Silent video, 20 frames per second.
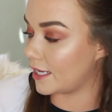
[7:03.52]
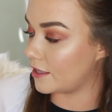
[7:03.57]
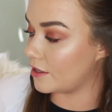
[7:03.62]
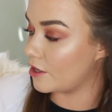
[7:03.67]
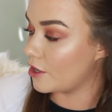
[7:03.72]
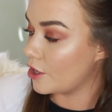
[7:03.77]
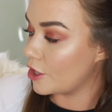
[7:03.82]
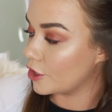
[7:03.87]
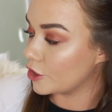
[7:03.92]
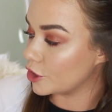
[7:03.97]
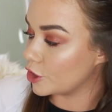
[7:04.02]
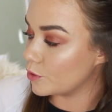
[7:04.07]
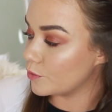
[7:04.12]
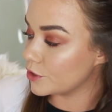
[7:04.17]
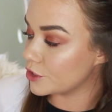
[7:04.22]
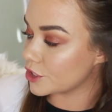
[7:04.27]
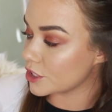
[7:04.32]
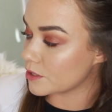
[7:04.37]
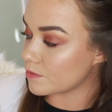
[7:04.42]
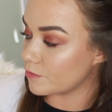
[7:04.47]
in, you
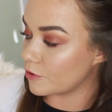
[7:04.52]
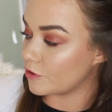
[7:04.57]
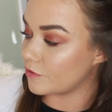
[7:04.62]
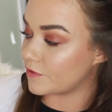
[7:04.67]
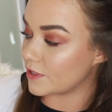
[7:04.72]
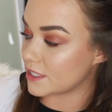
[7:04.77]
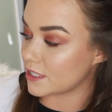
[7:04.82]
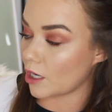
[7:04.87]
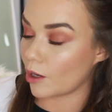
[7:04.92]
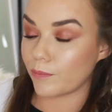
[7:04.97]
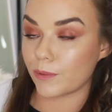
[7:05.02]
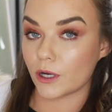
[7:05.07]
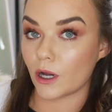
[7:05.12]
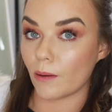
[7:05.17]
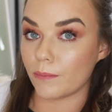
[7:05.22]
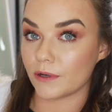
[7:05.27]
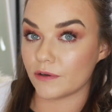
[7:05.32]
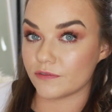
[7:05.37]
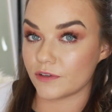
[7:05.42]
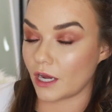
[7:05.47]
would just move this up a
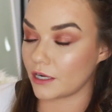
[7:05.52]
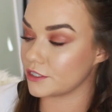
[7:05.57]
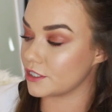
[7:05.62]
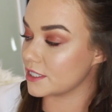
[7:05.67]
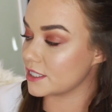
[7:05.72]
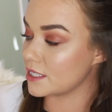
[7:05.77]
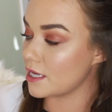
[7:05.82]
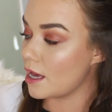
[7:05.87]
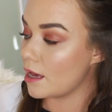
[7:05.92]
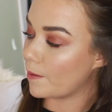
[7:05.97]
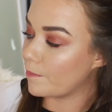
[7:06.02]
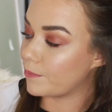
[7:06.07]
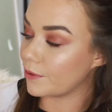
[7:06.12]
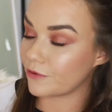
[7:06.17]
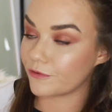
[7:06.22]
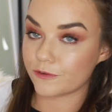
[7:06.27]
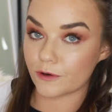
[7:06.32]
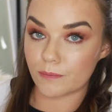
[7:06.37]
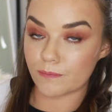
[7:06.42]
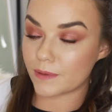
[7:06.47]
couple of notches.
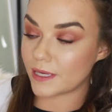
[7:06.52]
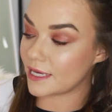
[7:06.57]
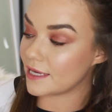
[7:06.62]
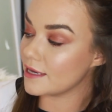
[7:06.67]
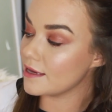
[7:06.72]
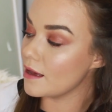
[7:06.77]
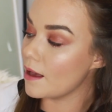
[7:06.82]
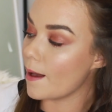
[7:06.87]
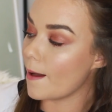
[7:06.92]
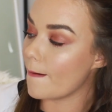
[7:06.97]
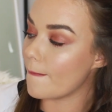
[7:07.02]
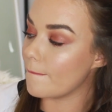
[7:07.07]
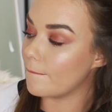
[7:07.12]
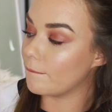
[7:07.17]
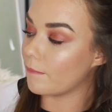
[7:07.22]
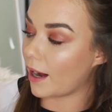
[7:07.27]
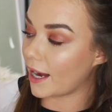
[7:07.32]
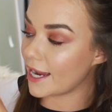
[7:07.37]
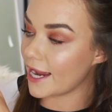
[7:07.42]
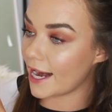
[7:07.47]
But for me,
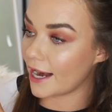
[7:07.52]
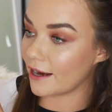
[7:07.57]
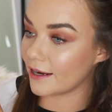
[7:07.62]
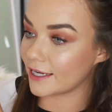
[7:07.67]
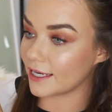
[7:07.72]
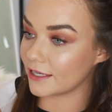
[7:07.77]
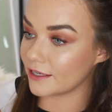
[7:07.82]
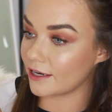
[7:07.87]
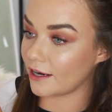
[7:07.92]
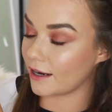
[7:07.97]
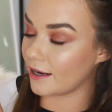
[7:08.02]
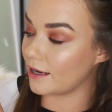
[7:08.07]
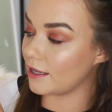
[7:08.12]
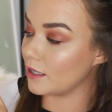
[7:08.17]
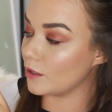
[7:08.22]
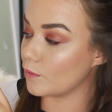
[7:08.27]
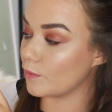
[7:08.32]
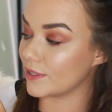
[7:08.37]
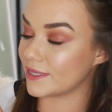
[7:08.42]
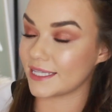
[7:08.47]
my hair can
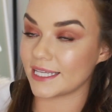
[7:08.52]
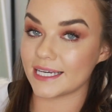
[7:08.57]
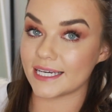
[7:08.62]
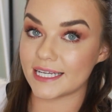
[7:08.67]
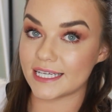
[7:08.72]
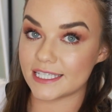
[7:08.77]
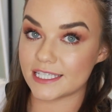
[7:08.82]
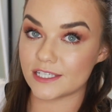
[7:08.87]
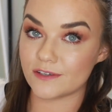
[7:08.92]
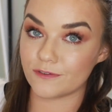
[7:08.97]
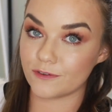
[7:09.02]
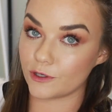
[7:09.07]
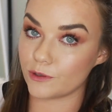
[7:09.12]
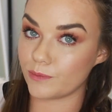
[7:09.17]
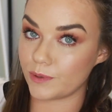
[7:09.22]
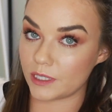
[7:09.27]
curl with the least few